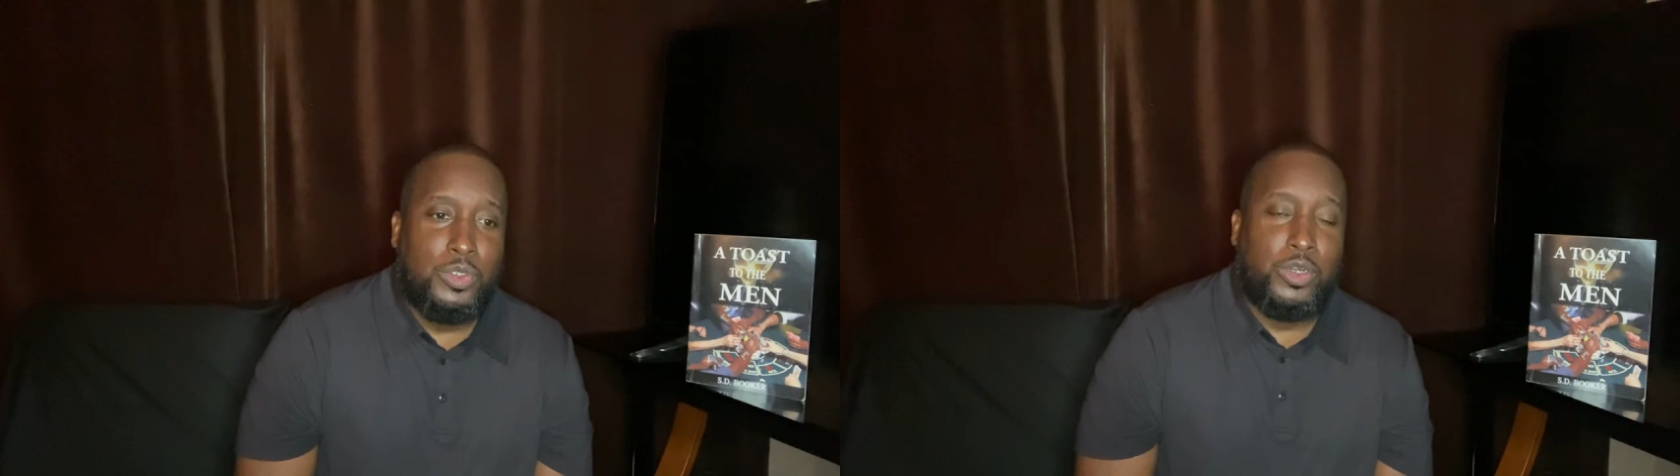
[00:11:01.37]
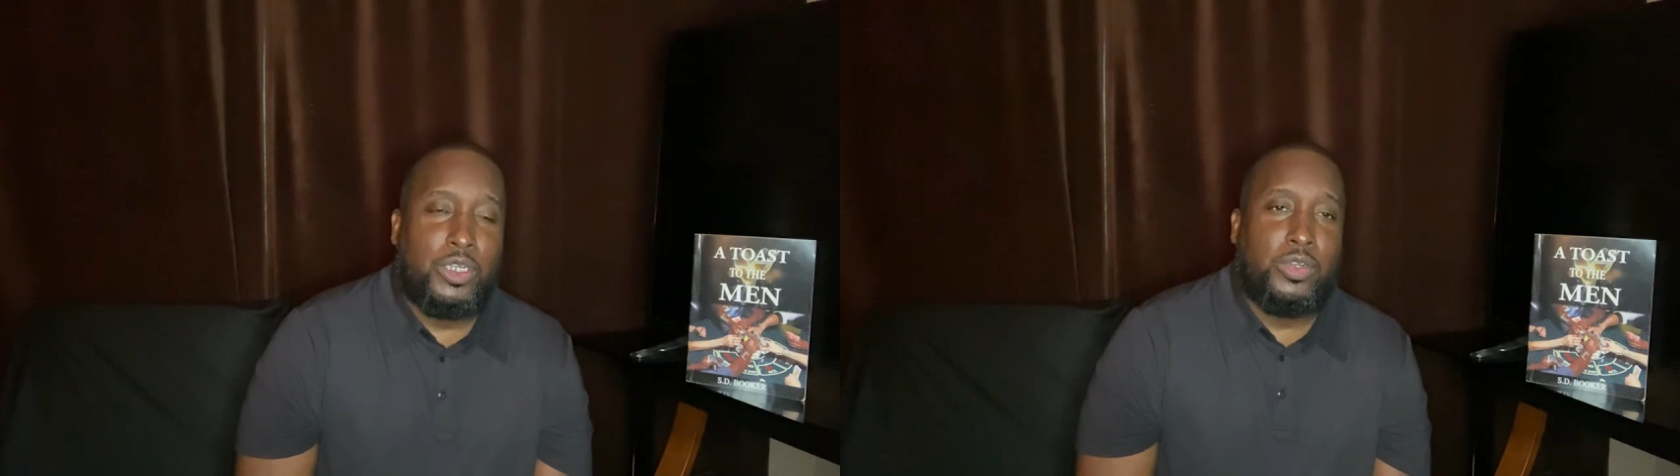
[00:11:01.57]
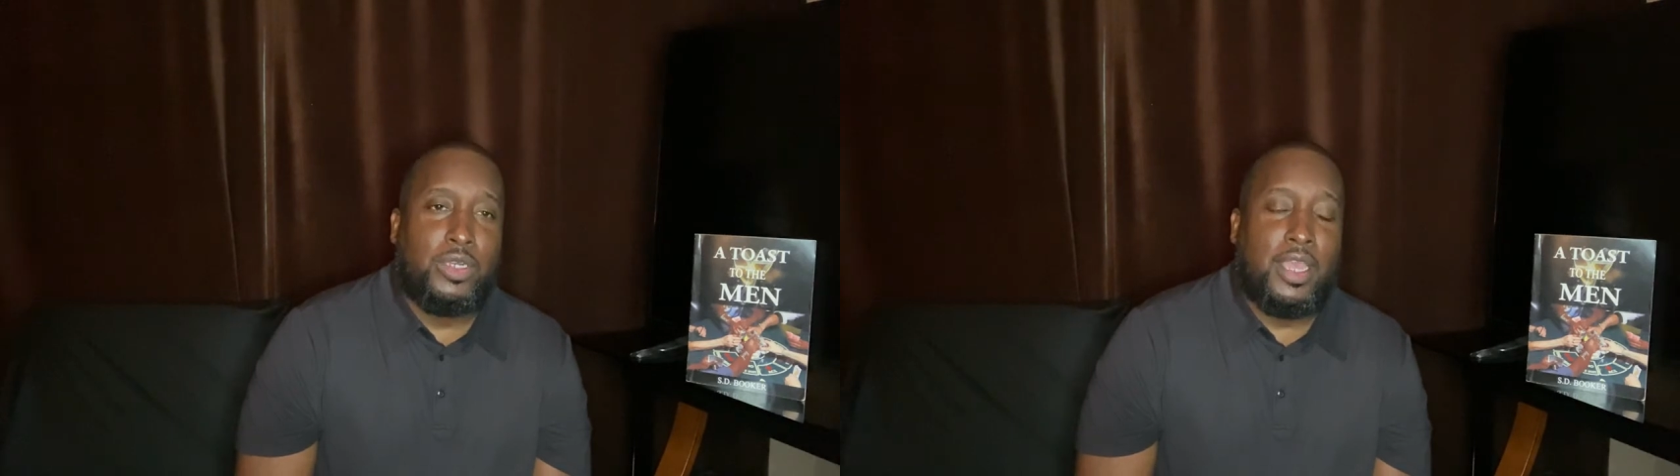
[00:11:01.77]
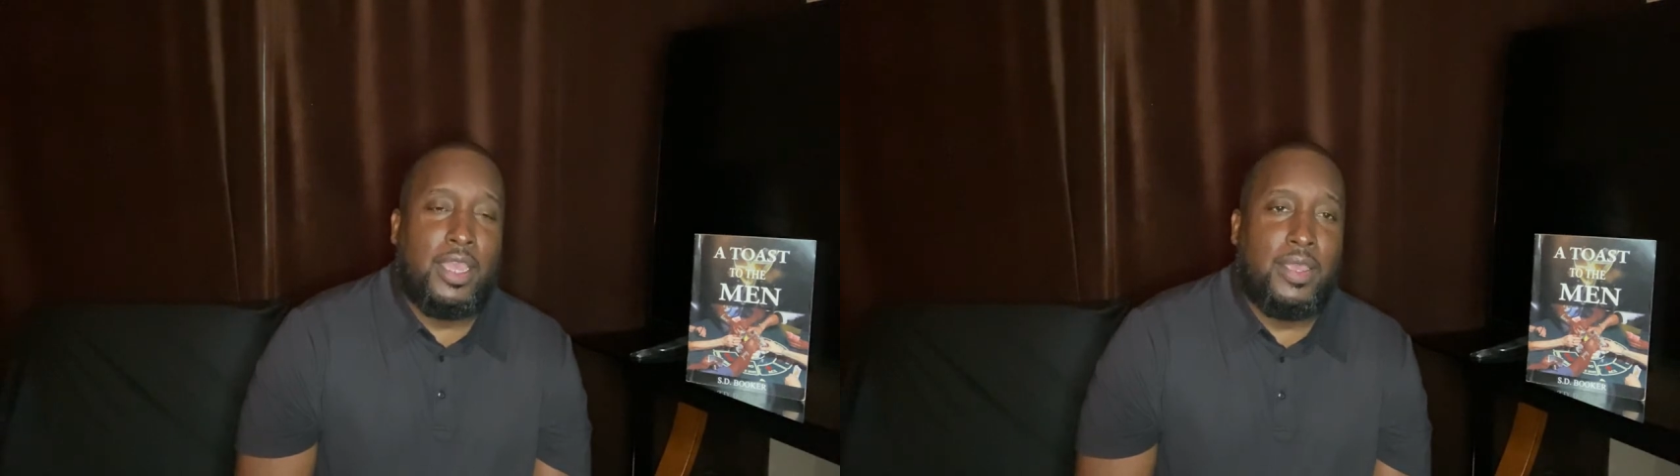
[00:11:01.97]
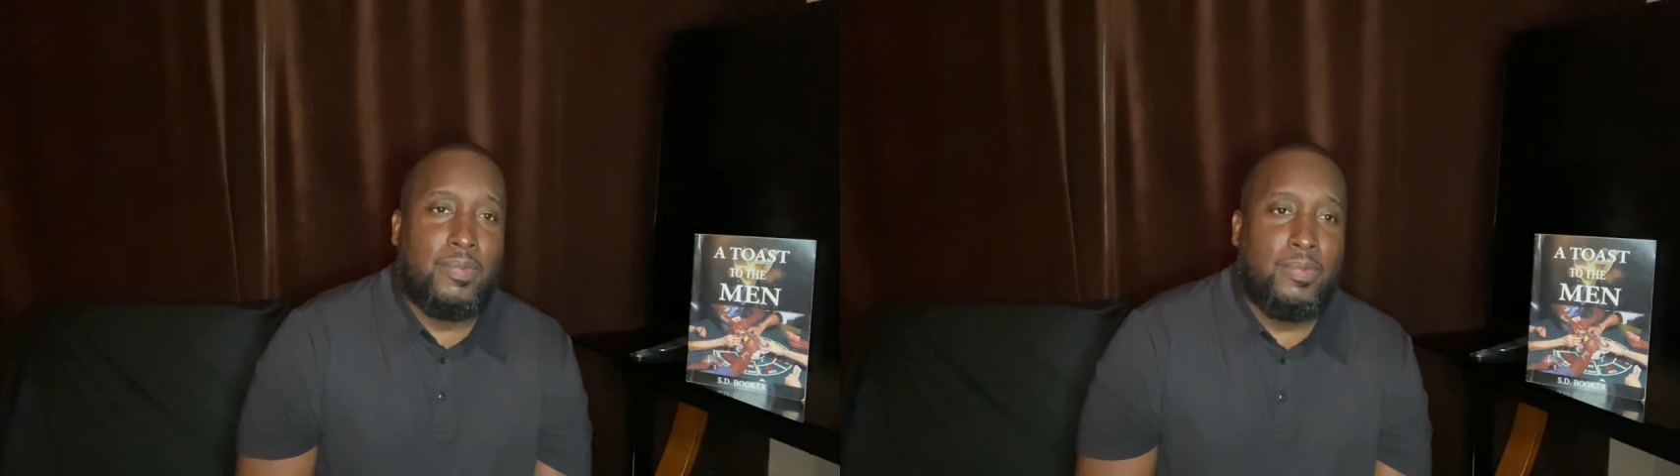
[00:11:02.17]
dirty your
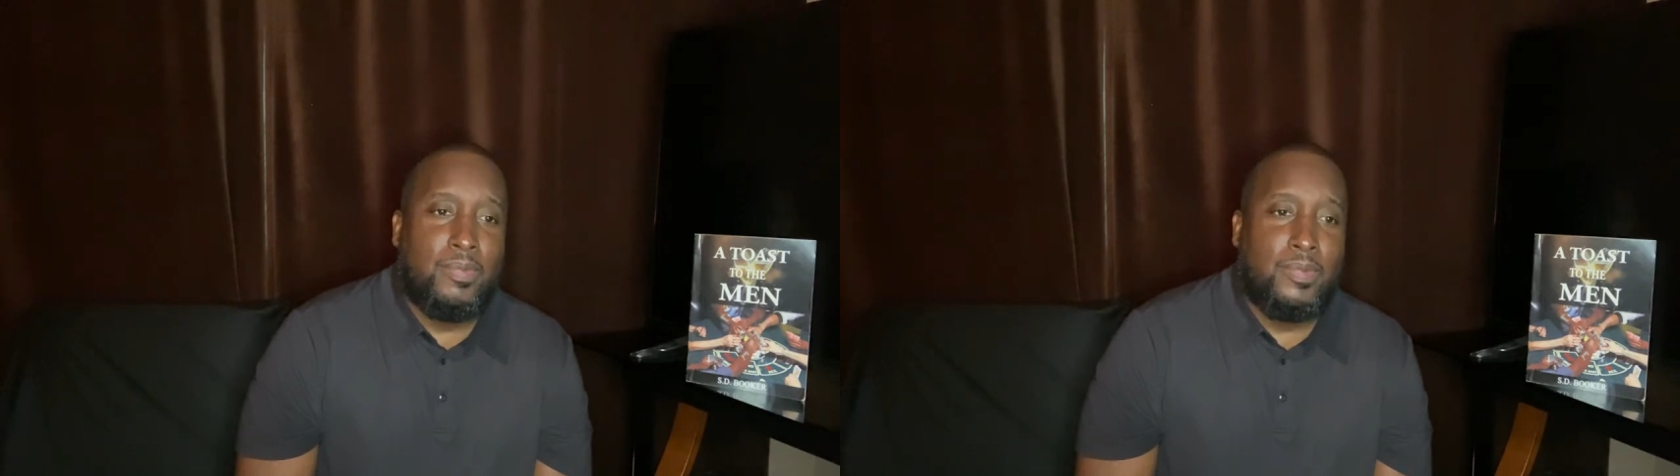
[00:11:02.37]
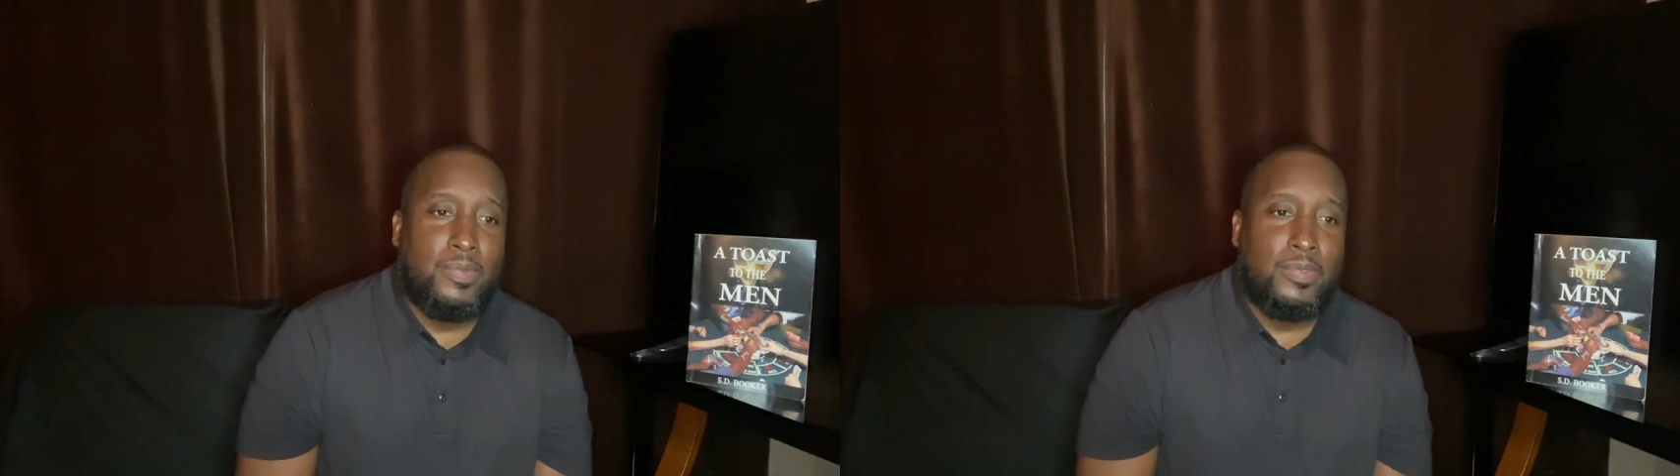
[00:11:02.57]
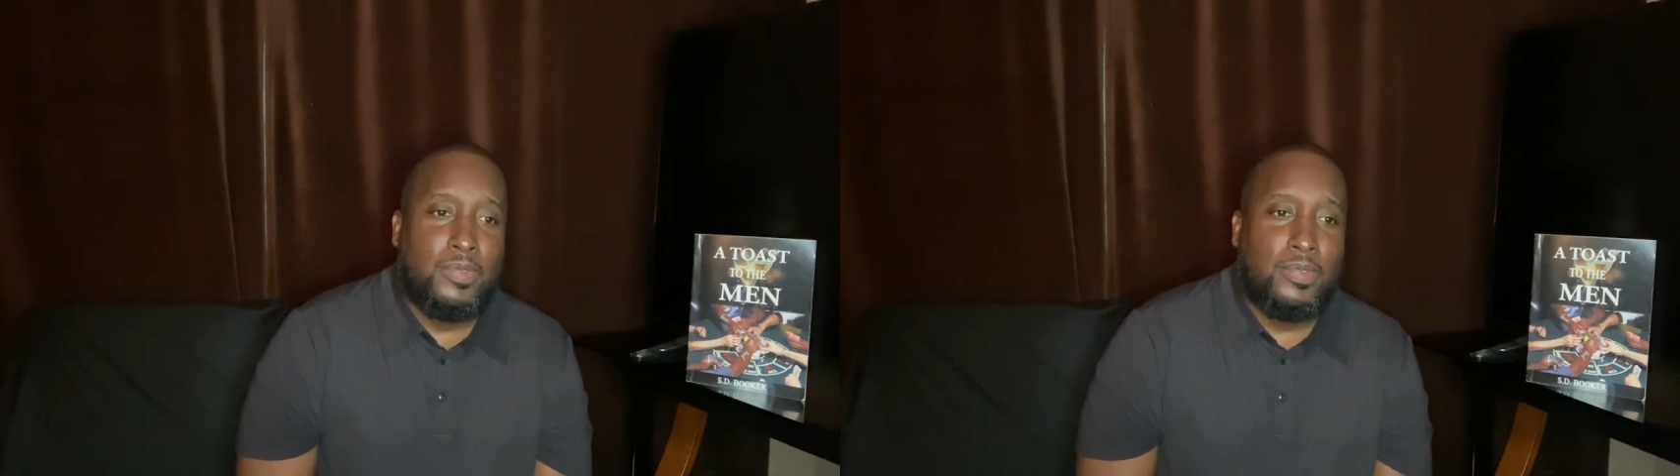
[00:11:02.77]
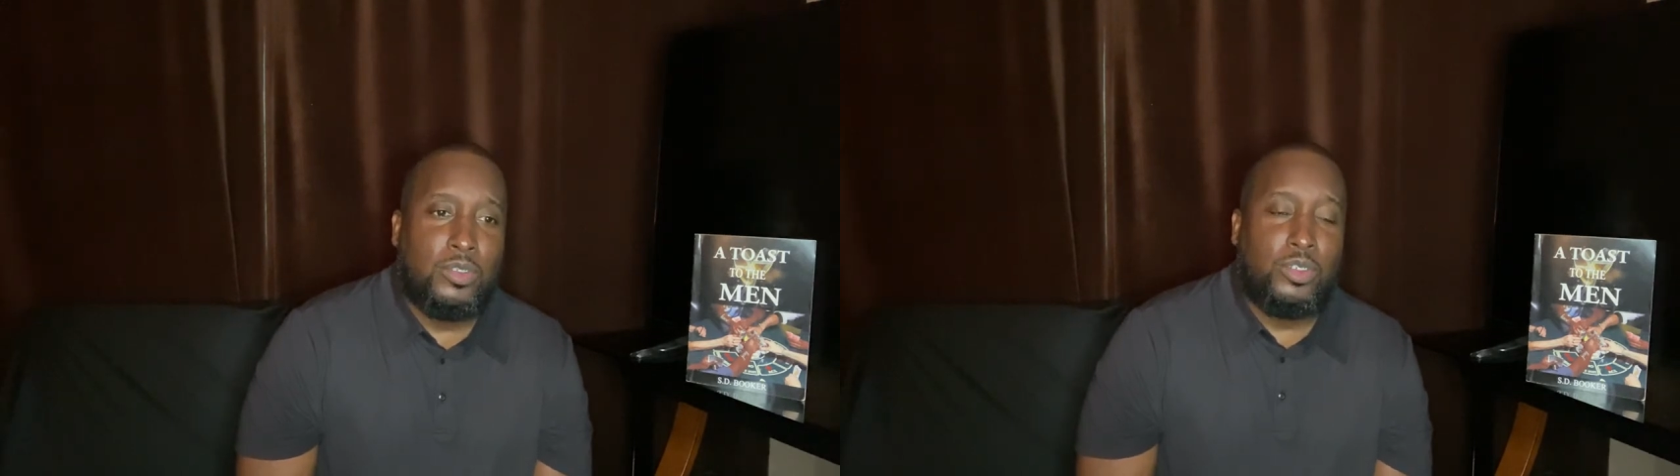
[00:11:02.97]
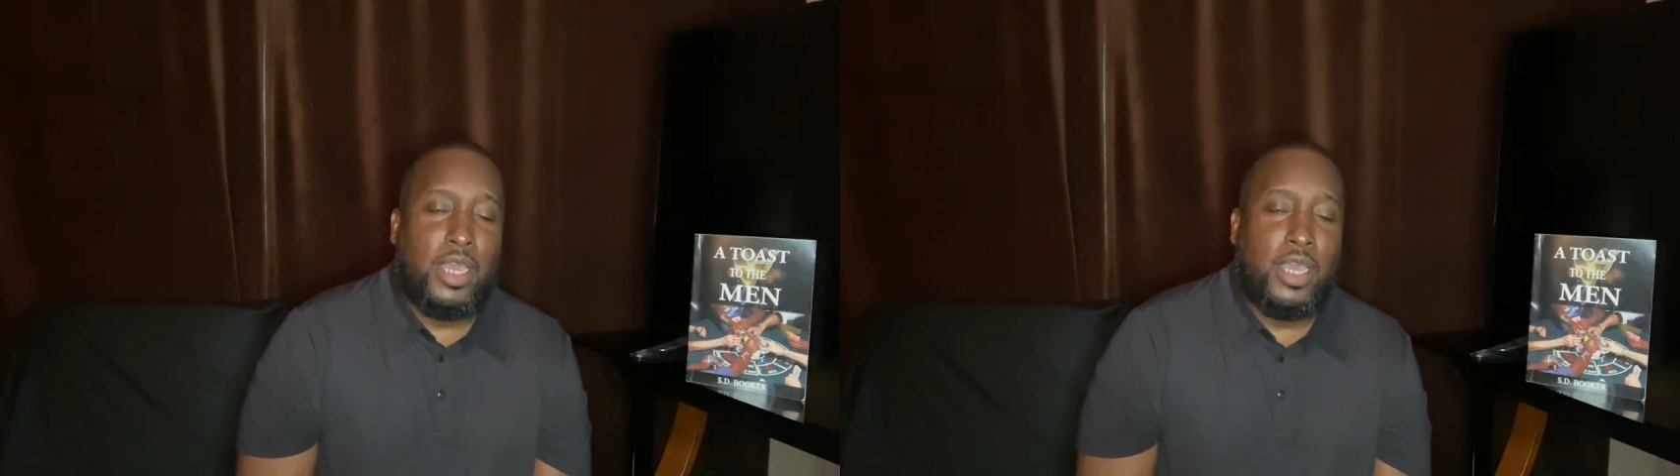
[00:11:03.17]
name, to